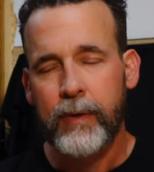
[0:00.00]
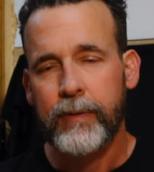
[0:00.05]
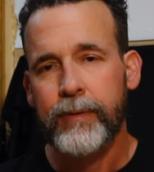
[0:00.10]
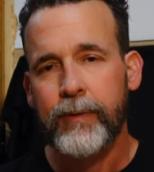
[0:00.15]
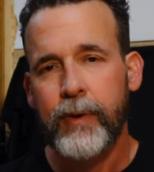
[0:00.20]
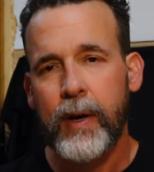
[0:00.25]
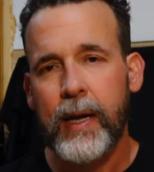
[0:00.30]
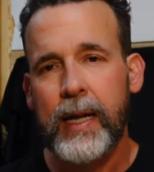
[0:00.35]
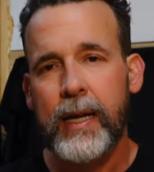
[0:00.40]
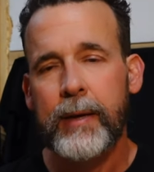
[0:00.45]

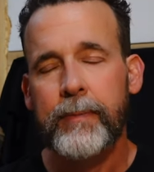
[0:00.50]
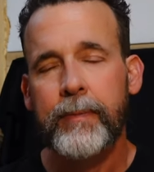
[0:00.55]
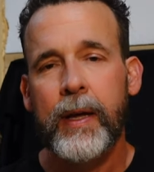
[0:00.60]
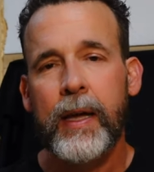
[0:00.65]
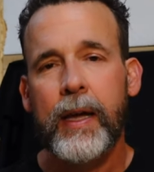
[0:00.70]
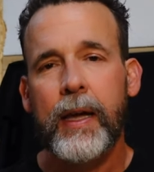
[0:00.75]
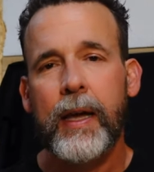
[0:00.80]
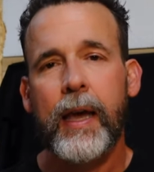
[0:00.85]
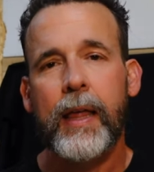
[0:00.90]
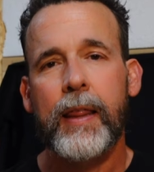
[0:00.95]
frame
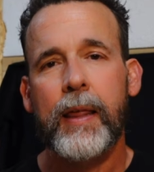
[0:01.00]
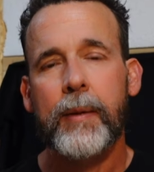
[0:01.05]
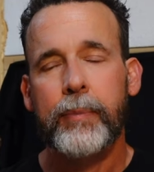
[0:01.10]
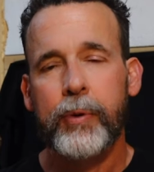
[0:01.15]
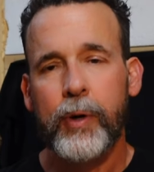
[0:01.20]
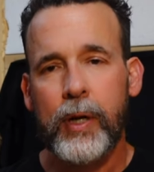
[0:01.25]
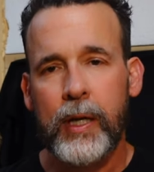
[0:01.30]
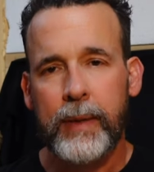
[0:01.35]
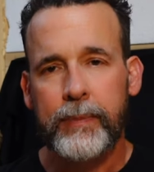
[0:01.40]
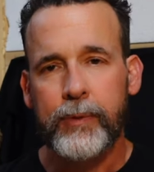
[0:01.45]
and then
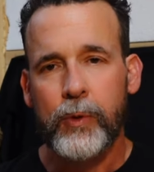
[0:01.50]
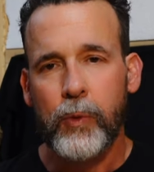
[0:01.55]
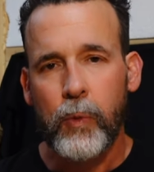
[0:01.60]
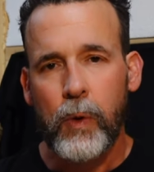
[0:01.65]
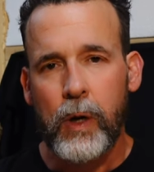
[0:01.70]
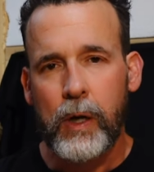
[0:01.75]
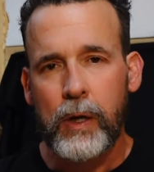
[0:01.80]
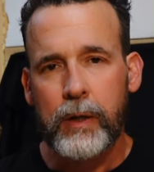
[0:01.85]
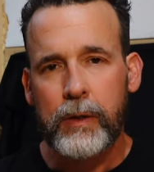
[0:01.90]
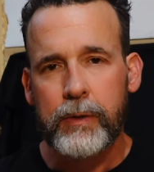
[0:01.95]
putting up the
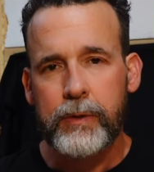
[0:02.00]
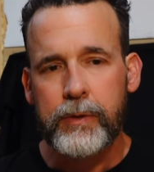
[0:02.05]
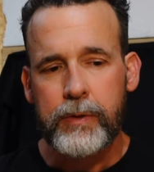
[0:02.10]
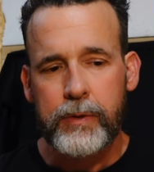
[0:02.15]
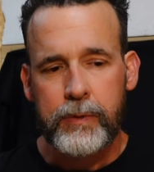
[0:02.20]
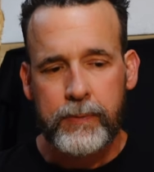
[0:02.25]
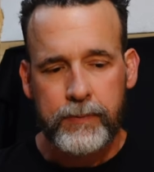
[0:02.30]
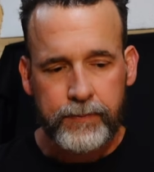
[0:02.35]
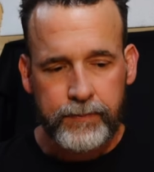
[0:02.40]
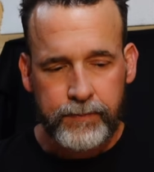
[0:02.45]
walls.